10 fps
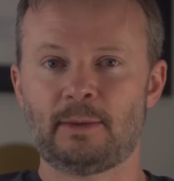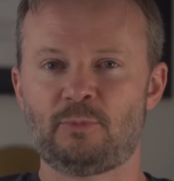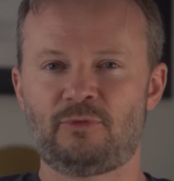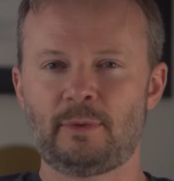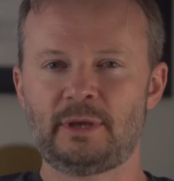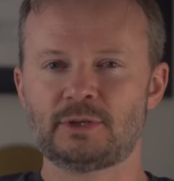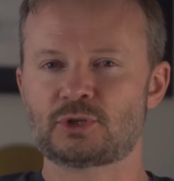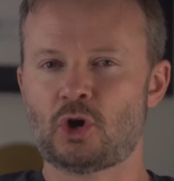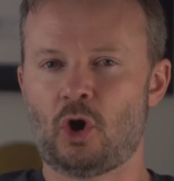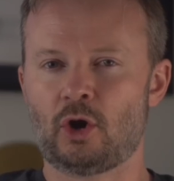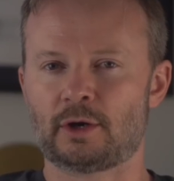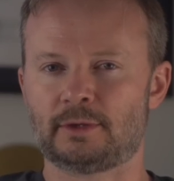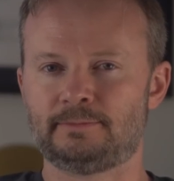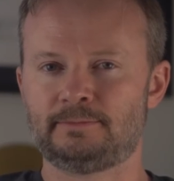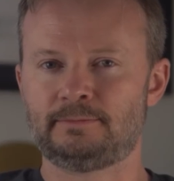Amphibious
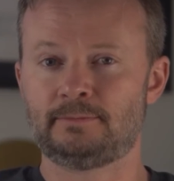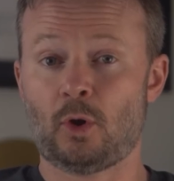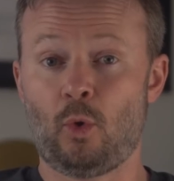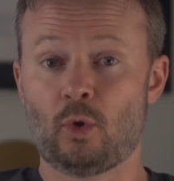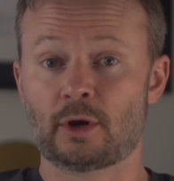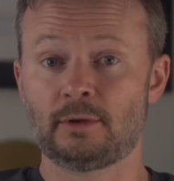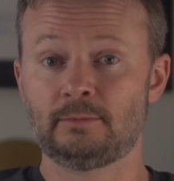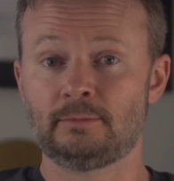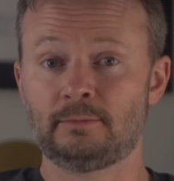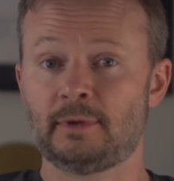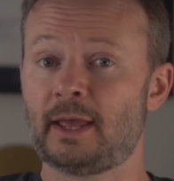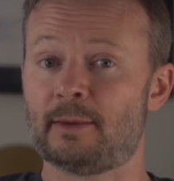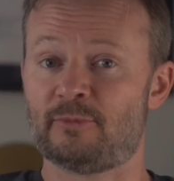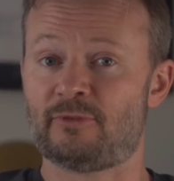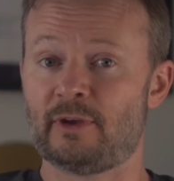car or
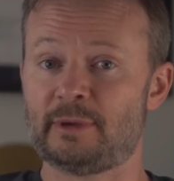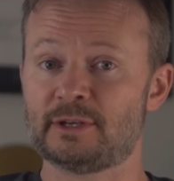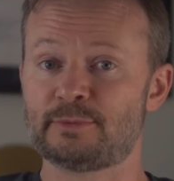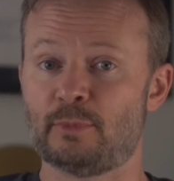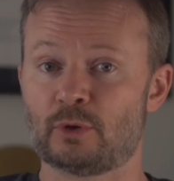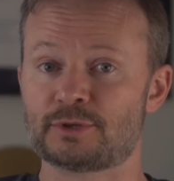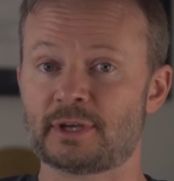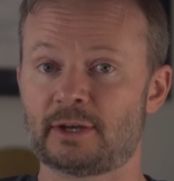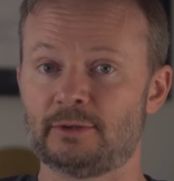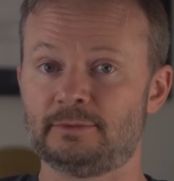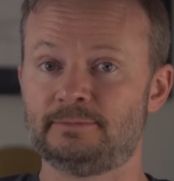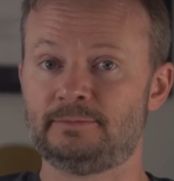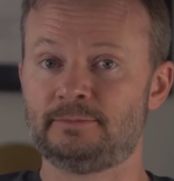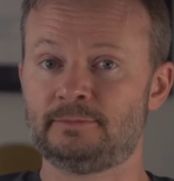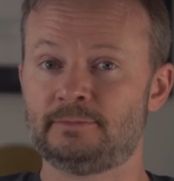amphibious motorcycle.
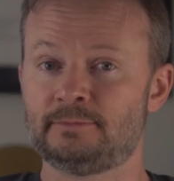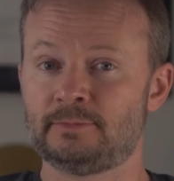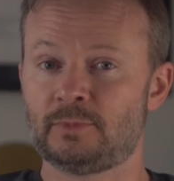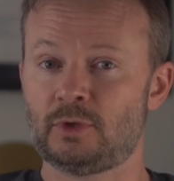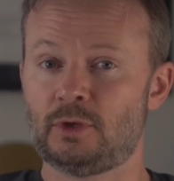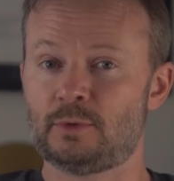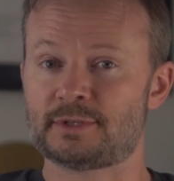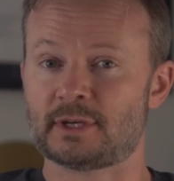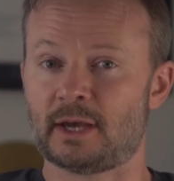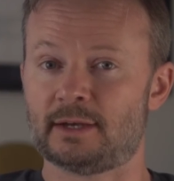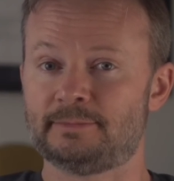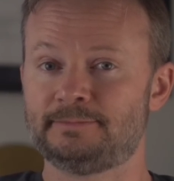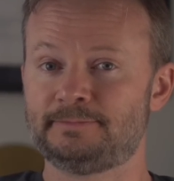You decide.